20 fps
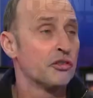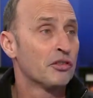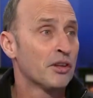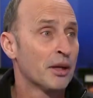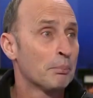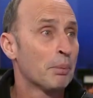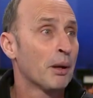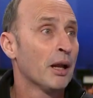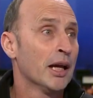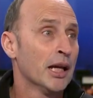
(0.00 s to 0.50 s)
they're
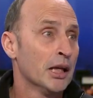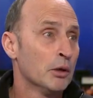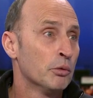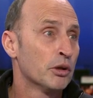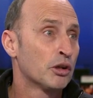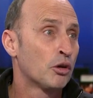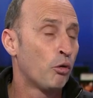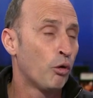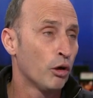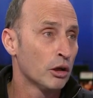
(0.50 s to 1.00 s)
playing
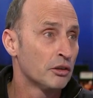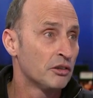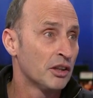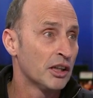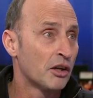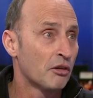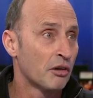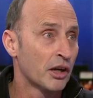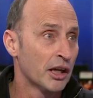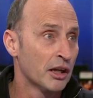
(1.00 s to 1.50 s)
with quality
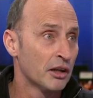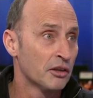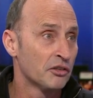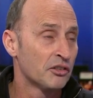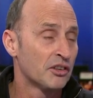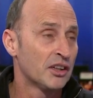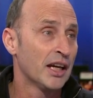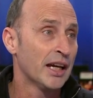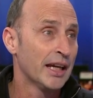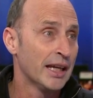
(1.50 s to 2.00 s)
cricketers
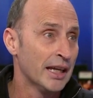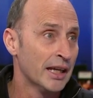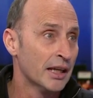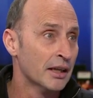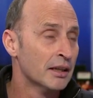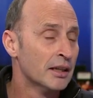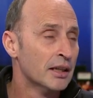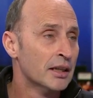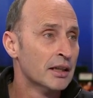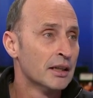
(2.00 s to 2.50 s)
day
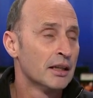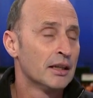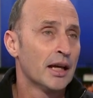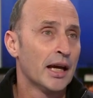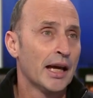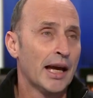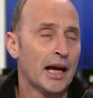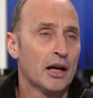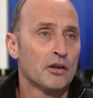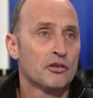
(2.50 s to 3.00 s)
in,
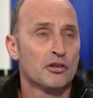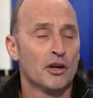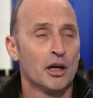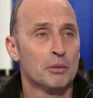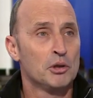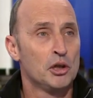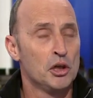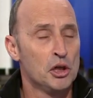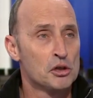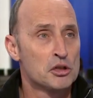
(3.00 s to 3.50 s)
day out. So
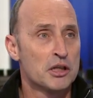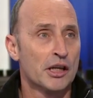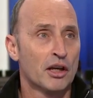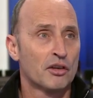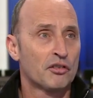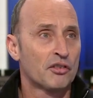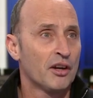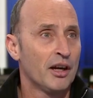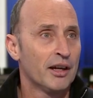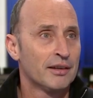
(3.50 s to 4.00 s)
I'm hugely
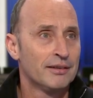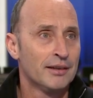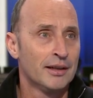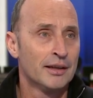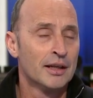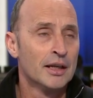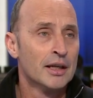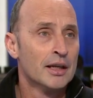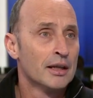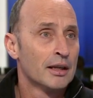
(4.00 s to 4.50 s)
excited.
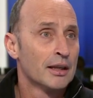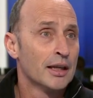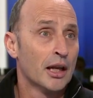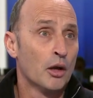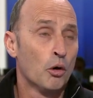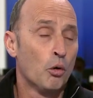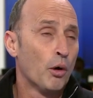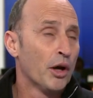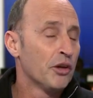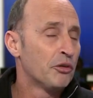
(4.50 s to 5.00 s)

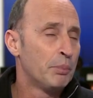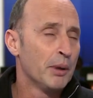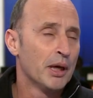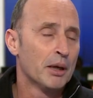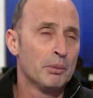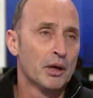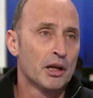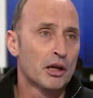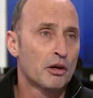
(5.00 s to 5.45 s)
There'll always be a bit of